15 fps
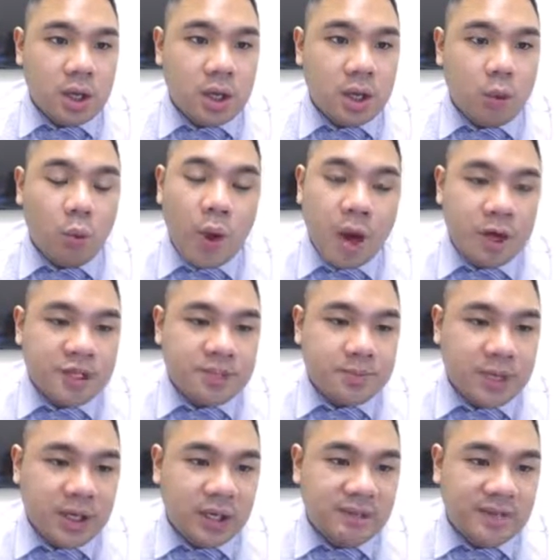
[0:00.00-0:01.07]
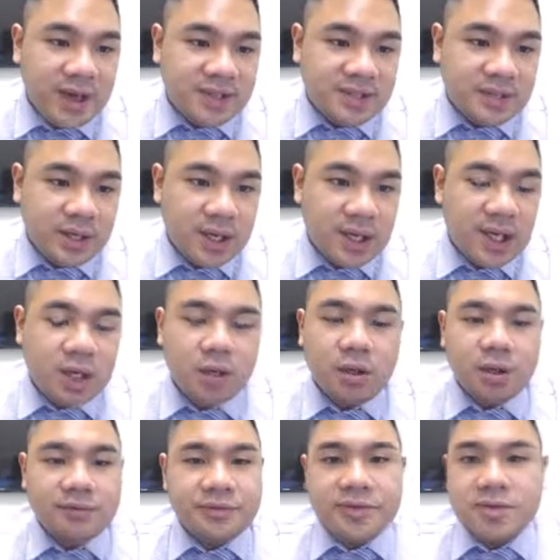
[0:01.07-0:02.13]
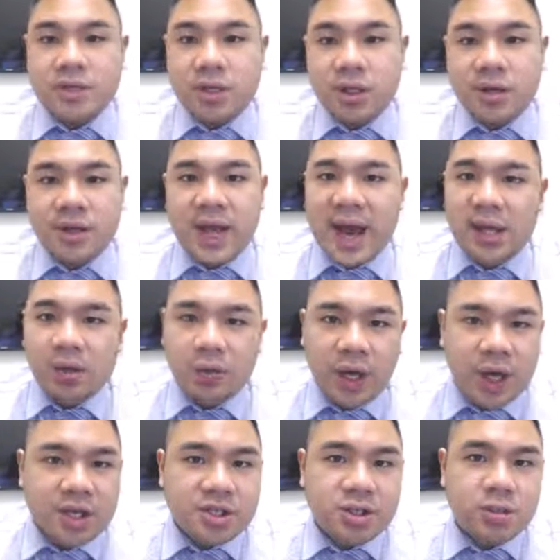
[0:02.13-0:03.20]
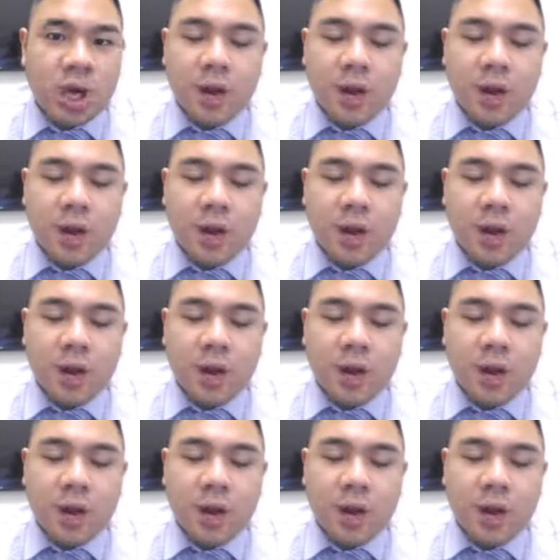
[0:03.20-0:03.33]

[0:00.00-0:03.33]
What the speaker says: where it's being invested, and obviously the allocation,